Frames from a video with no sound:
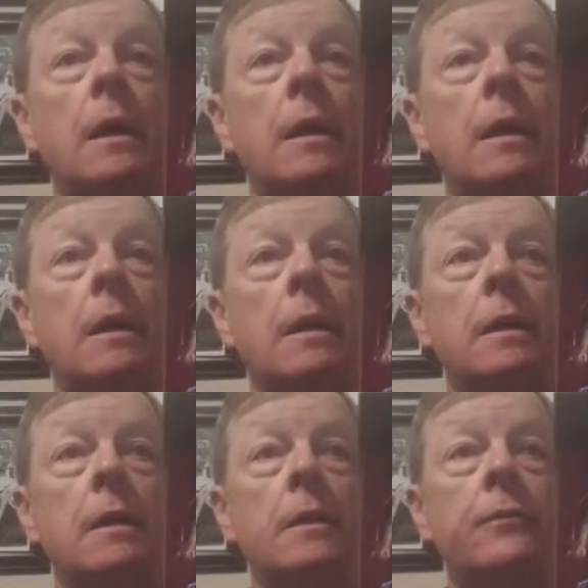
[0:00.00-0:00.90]

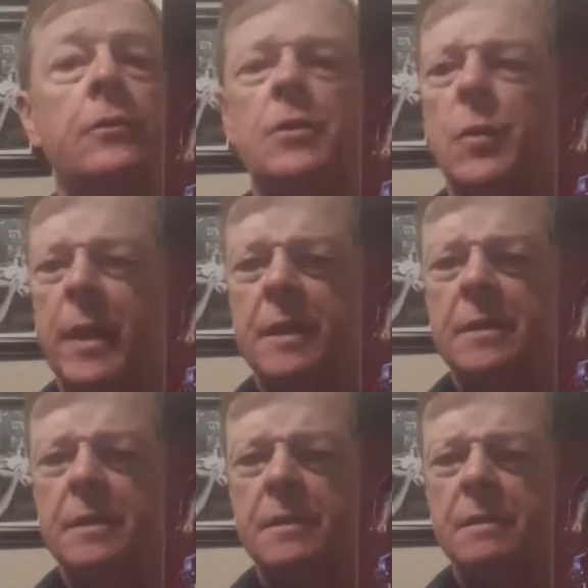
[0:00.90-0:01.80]
The Force
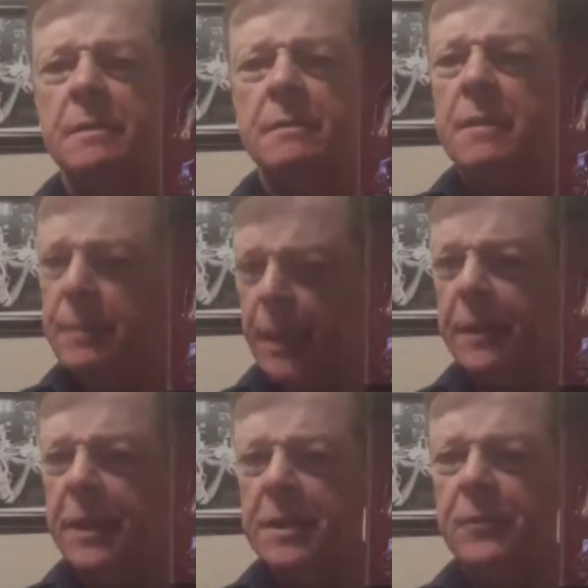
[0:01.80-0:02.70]
Awakens. I
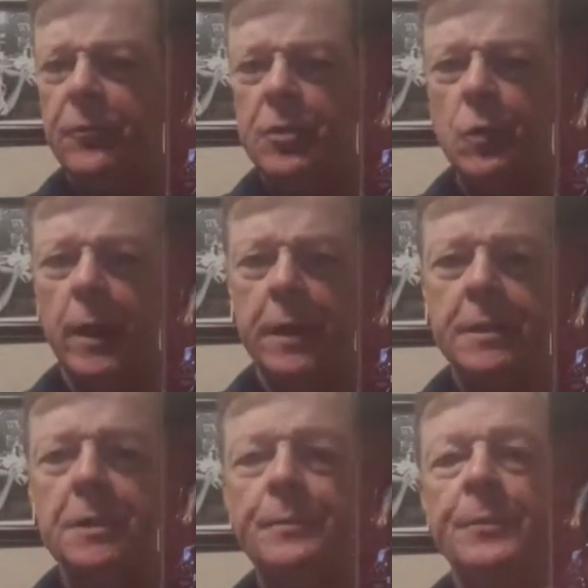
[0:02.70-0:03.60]
think it's The Force
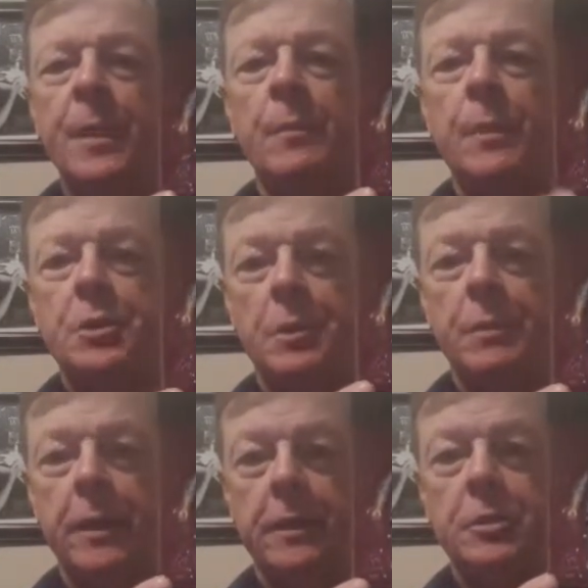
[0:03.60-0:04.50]
Awakens. But she
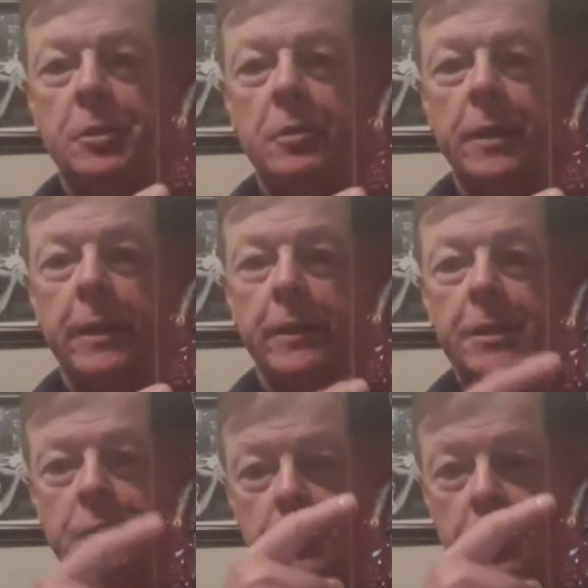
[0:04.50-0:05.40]
played General Leia, and
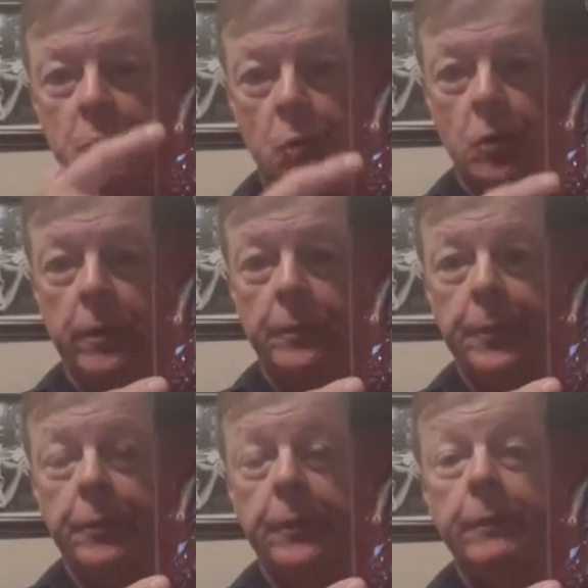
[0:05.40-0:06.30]
this is what she wore and
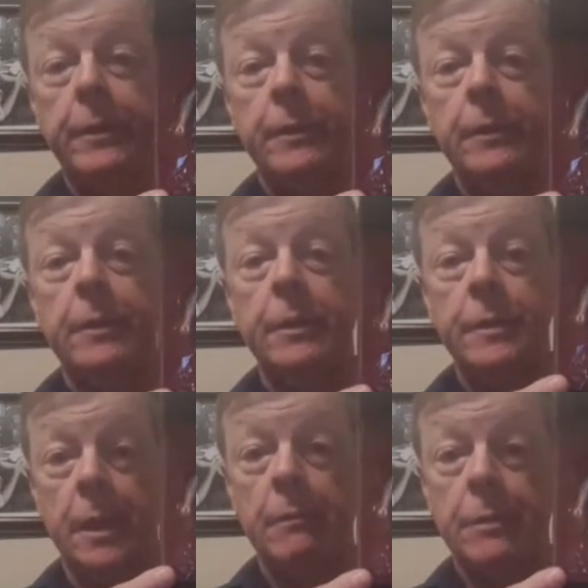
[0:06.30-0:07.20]
appeared in the reading there,
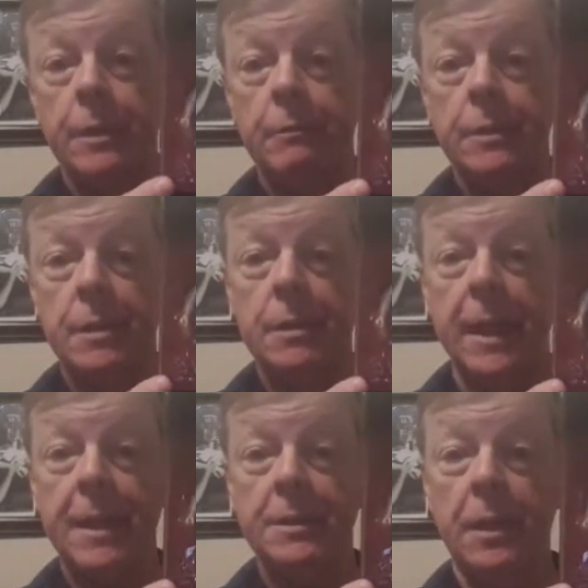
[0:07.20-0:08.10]
and say it was the
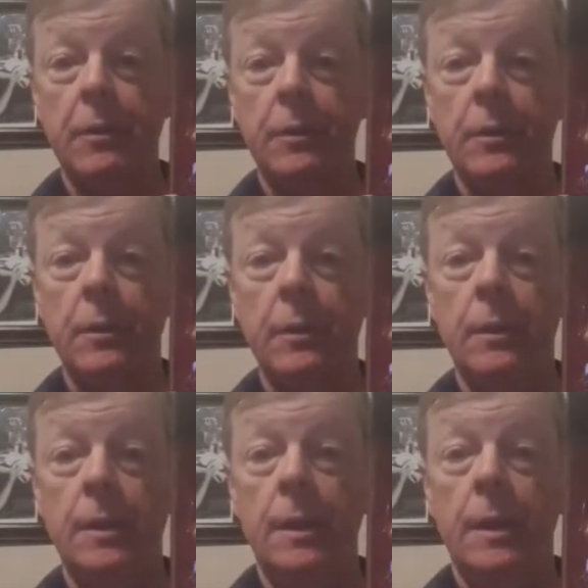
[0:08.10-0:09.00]
last character,
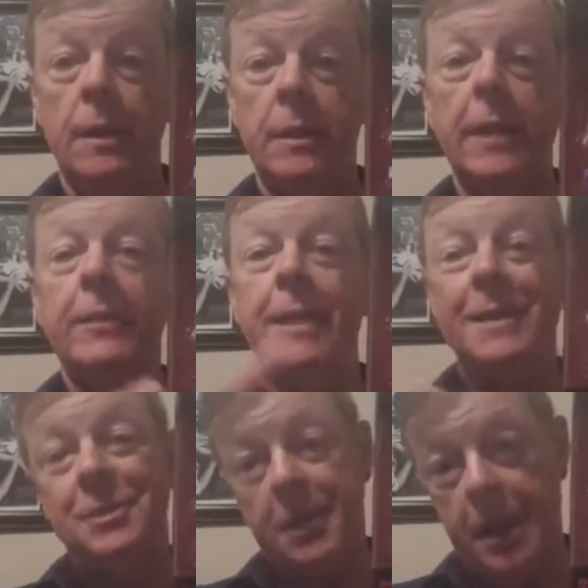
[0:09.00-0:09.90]
not the
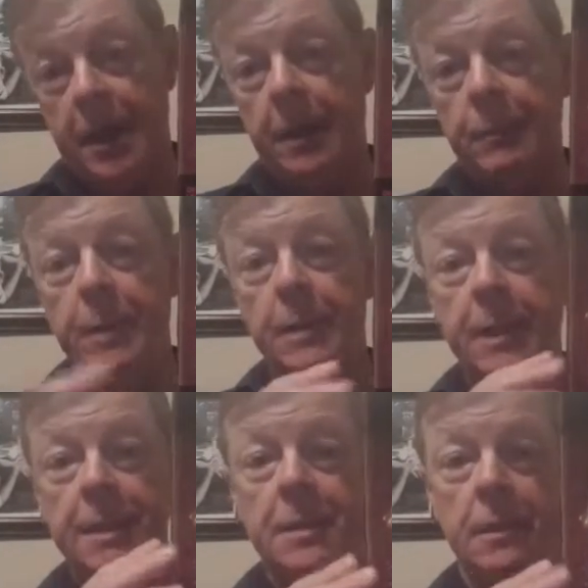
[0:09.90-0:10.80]
last time, but the
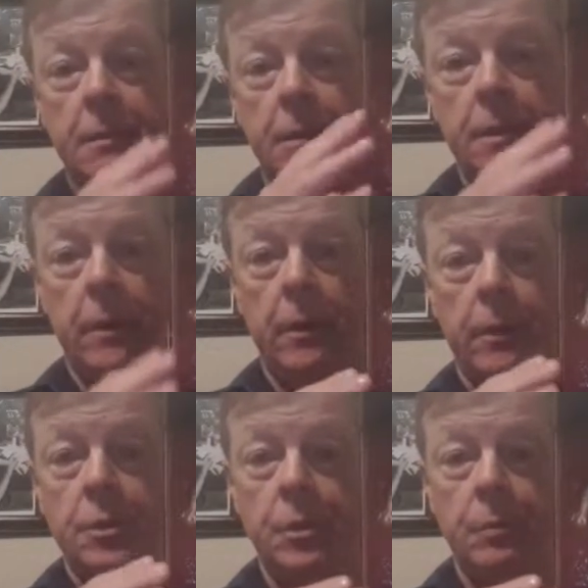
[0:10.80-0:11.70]
last
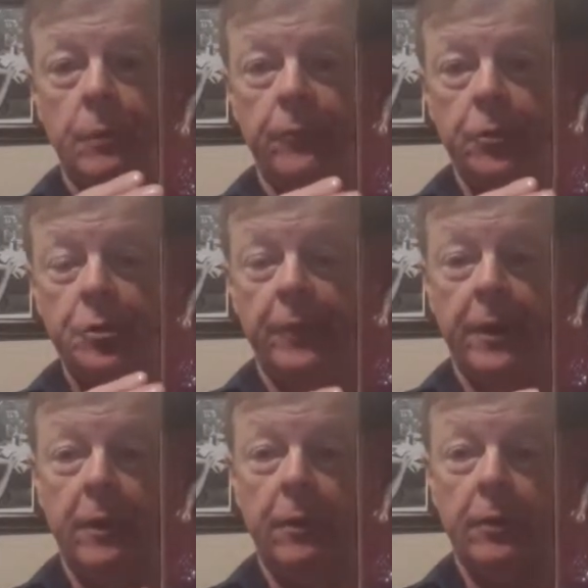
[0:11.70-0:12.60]
character version of
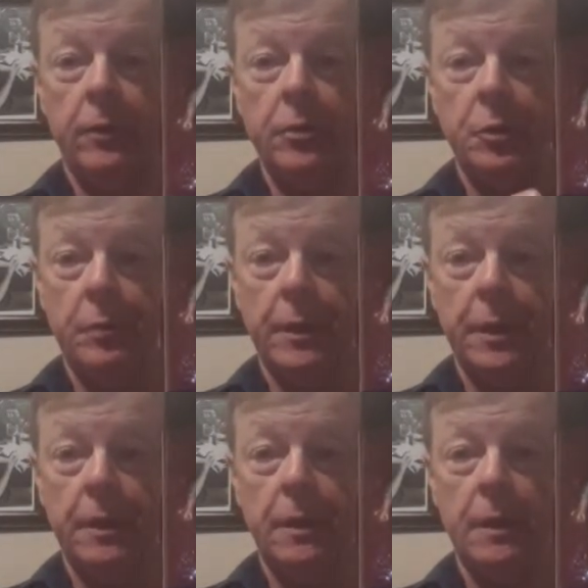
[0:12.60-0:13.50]
that character she
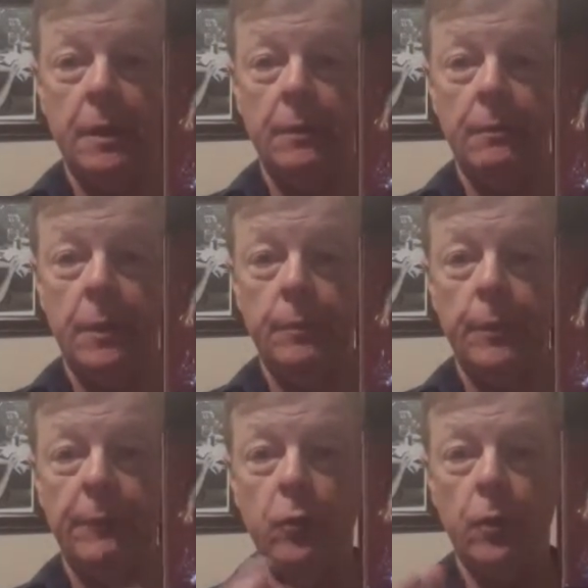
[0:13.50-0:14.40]
played
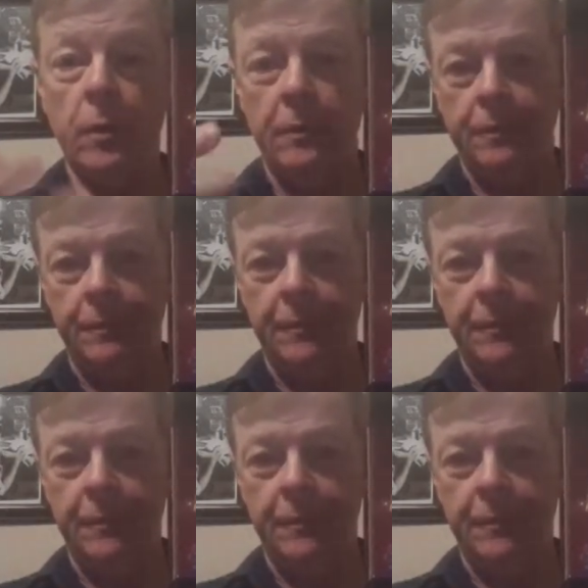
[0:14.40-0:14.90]
before.